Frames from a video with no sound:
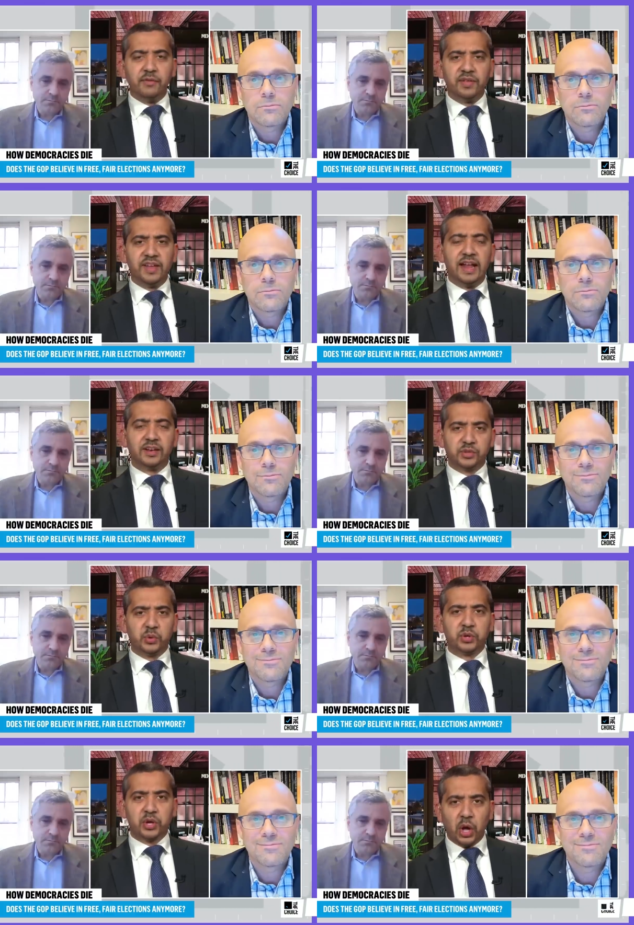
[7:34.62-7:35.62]
Speaker 1: get rid of the
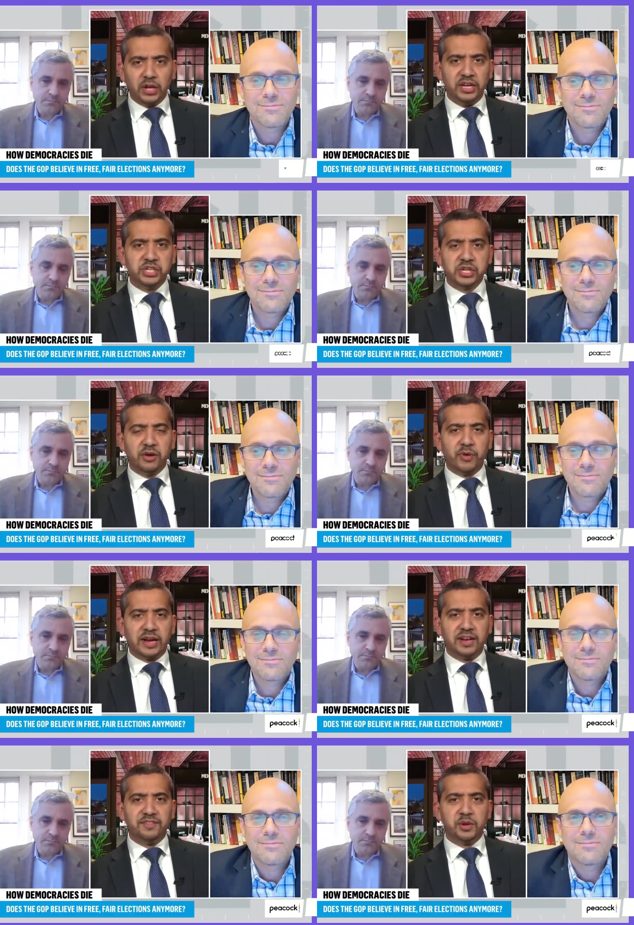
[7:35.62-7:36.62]
Electoral College.
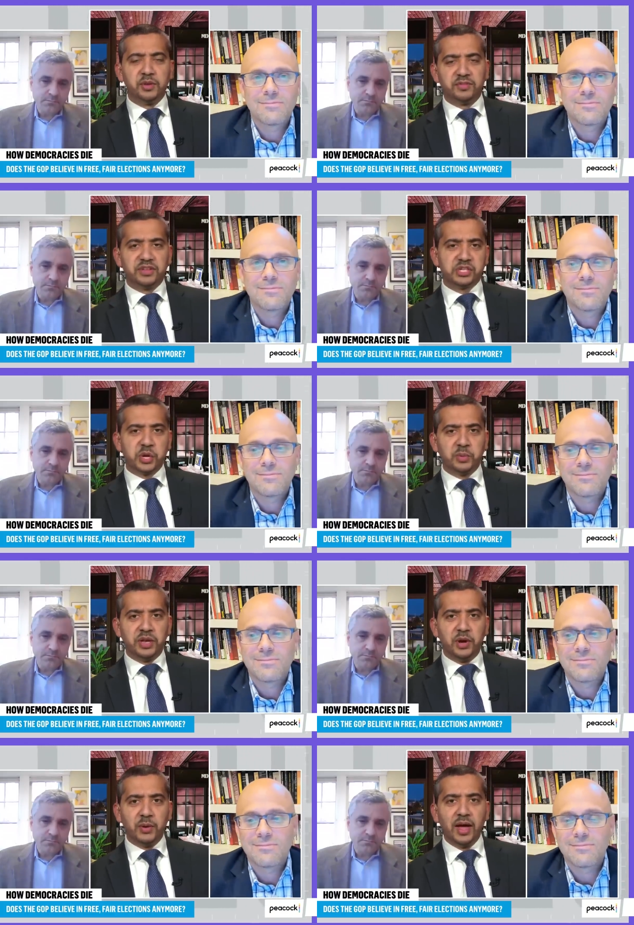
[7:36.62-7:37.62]
Regular viewers of this show
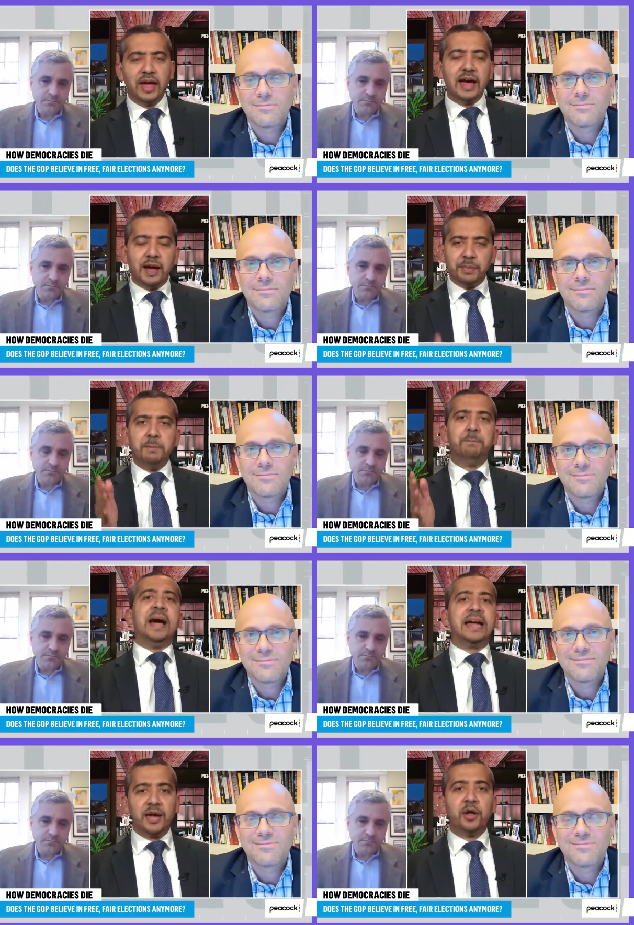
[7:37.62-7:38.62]
will know I've been
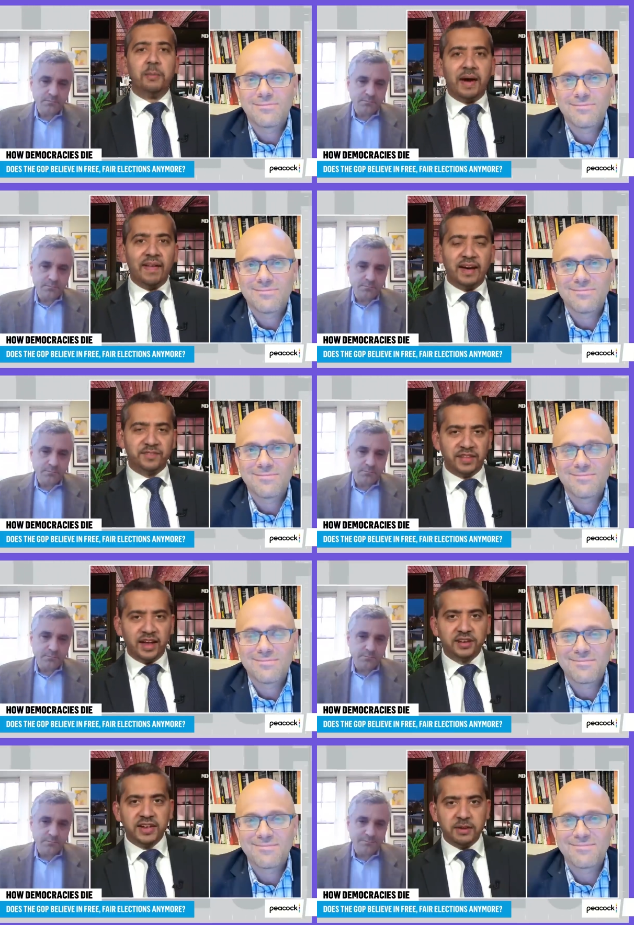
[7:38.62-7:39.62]
banging on about that for
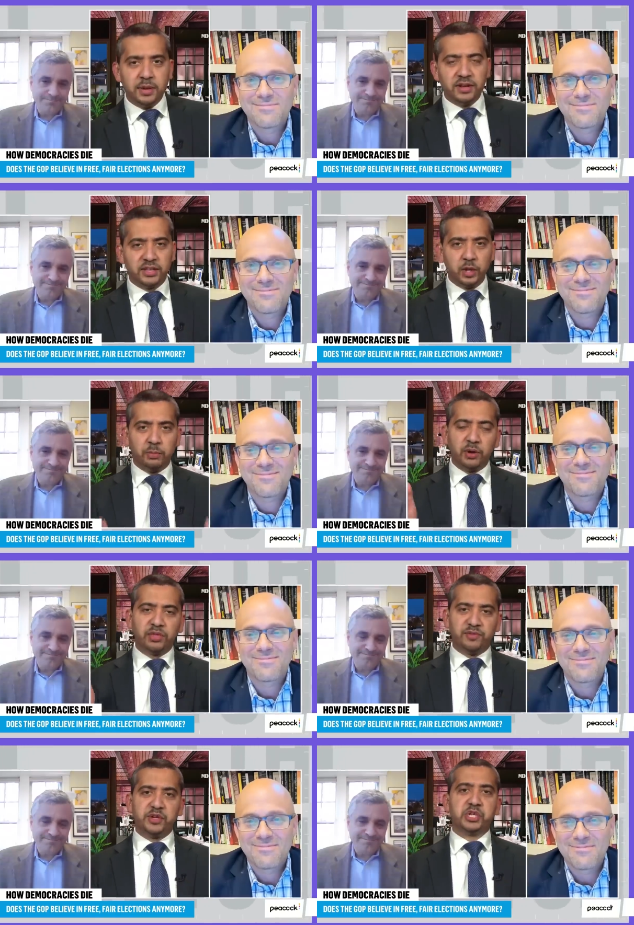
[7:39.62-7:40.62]
the last eight months, so you're
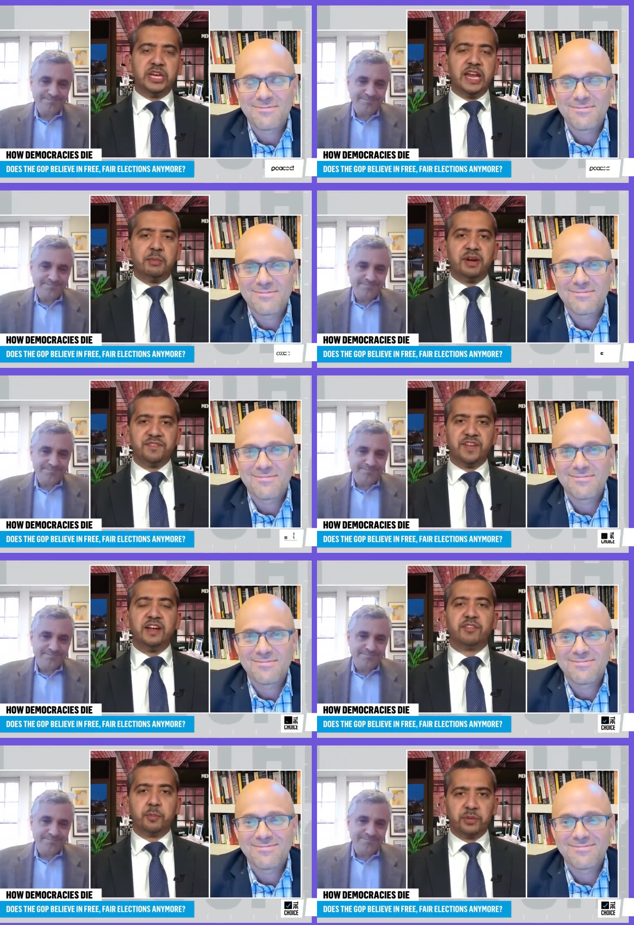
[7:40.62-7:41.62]
both officially now my
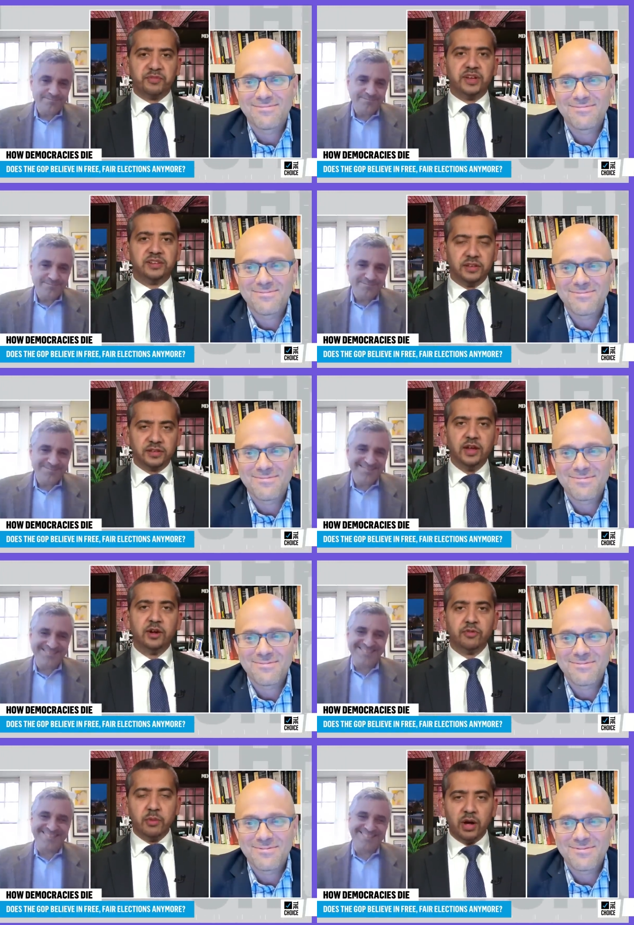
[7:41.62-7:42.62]
favorite professors
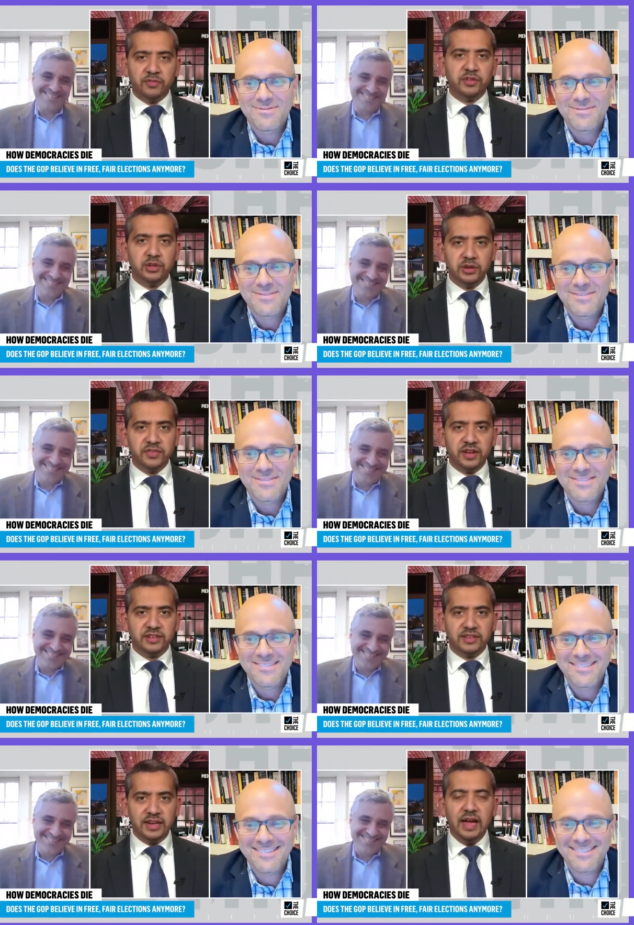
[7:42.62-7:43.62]
from Harvard
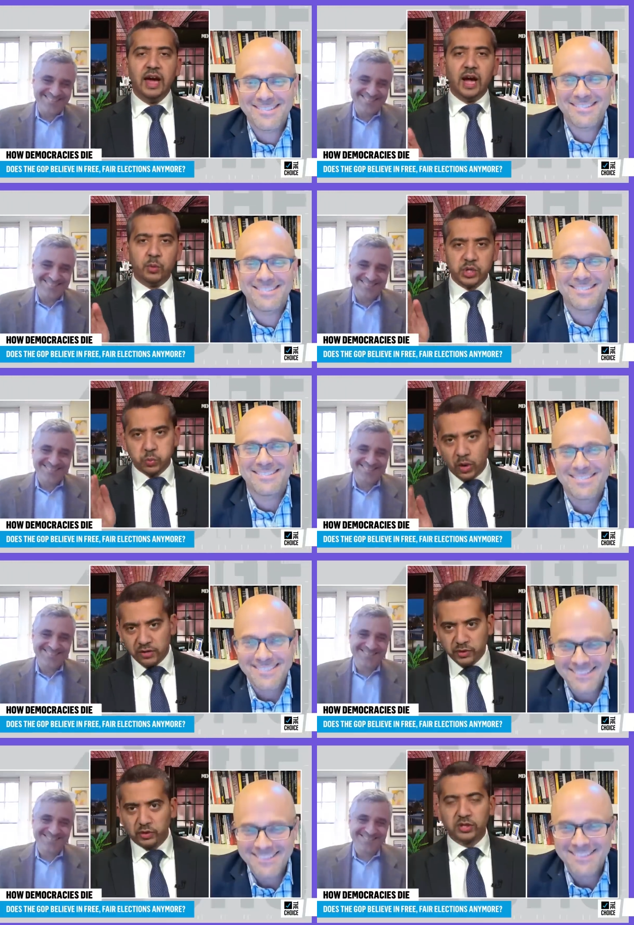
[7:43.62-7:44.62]
University. I wish
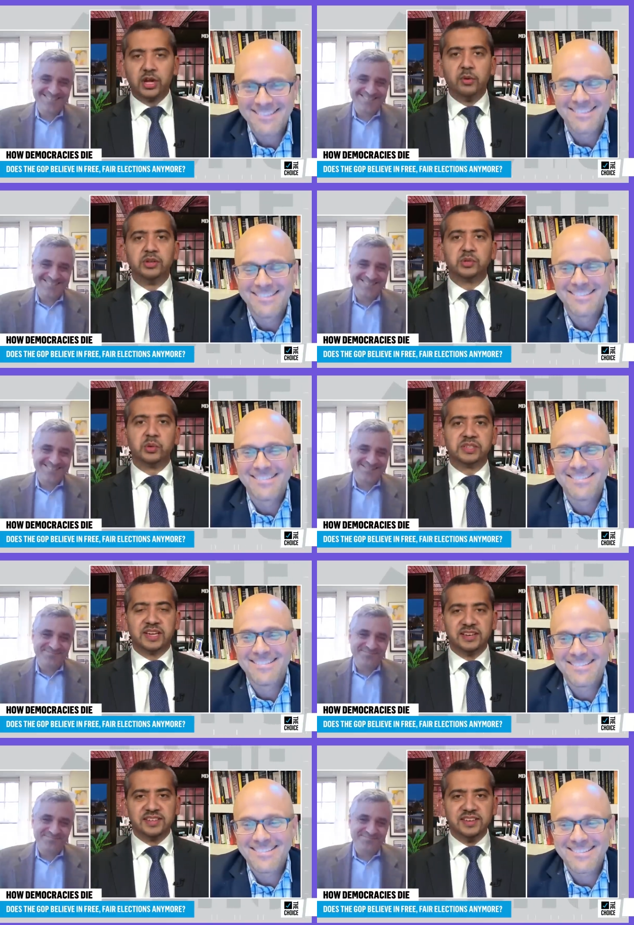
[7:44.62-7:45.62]
one of you could go and talk
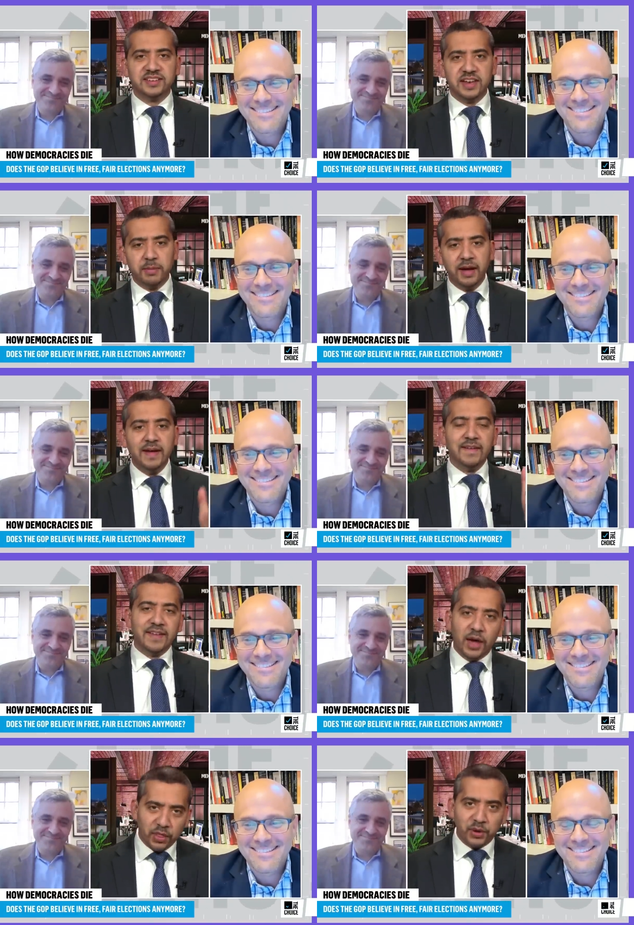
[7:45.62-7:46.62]
to Kyrsten Sinema,
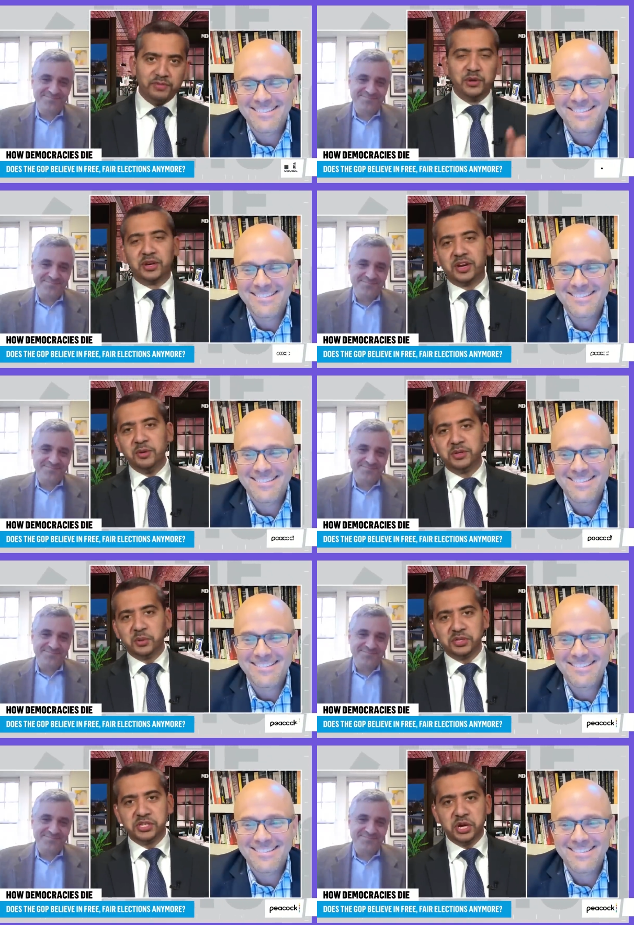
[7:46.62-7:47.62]
the other of you could go and
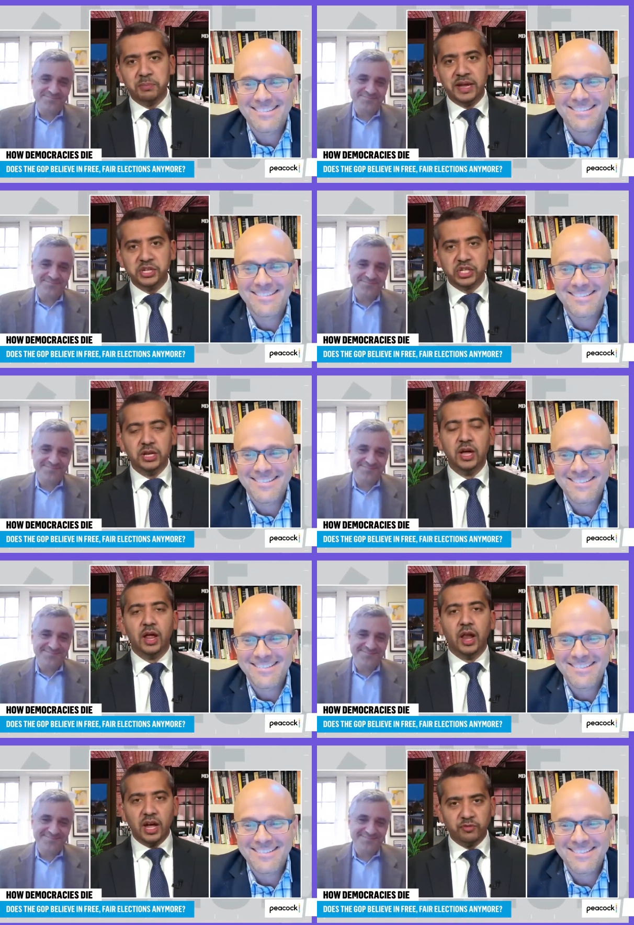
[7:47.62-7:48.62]
talk to Joe Manchin.
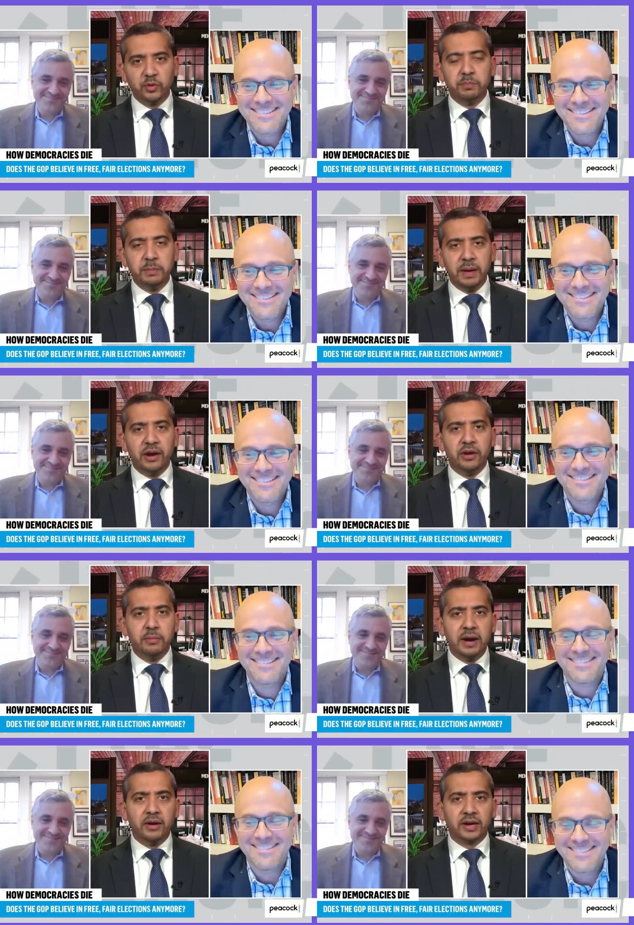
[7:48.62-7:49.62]
Life would be better
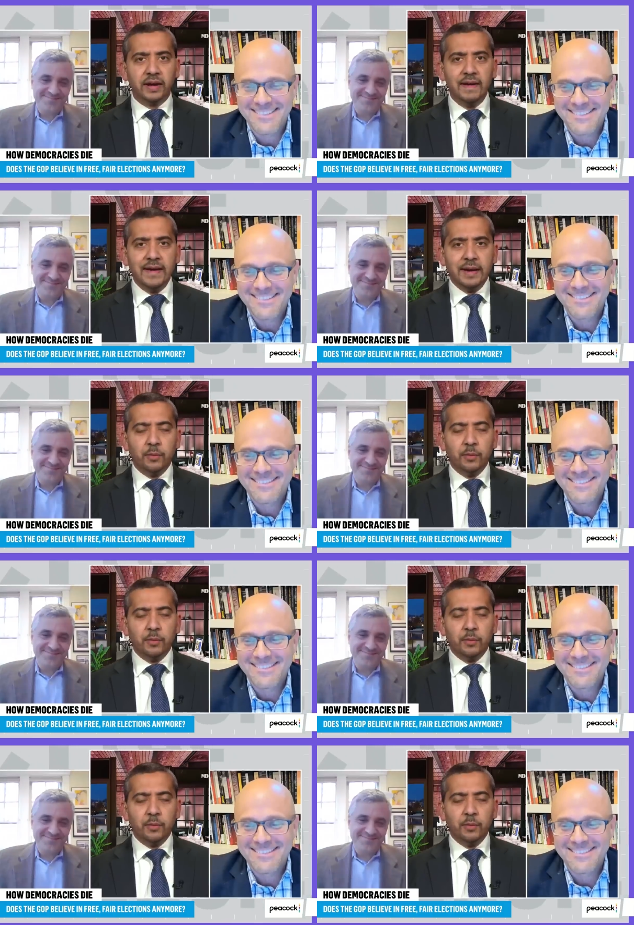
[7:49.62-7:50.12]
in America.